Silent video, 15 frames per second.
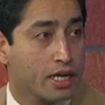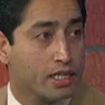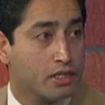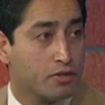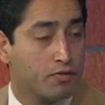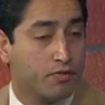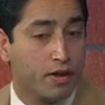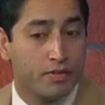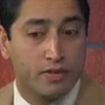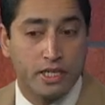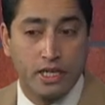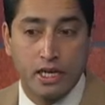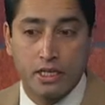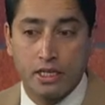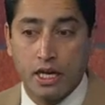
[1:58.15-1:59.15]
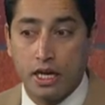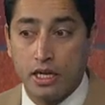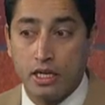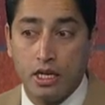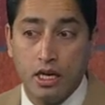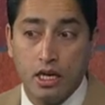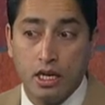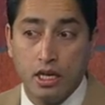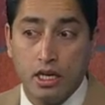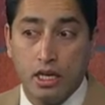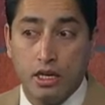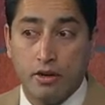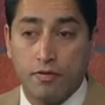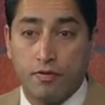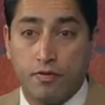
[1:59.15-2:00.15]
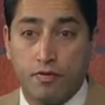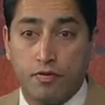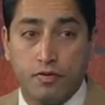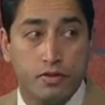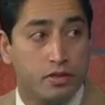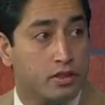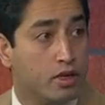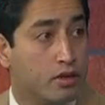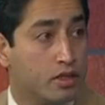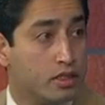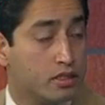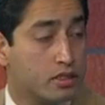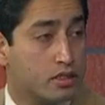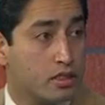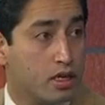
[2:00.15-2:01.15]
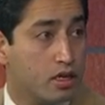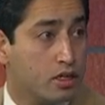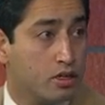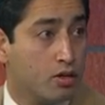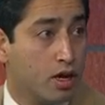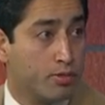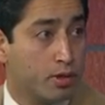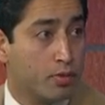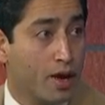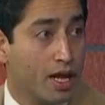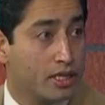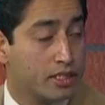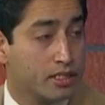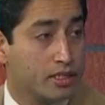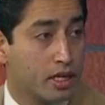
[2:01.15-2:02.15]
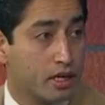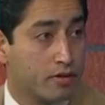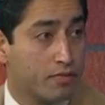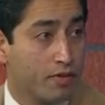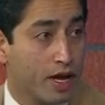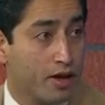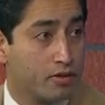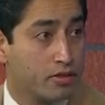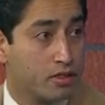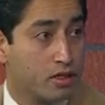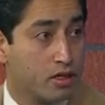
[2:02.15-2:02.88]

age of 50, and then if there's no abnormalities that are found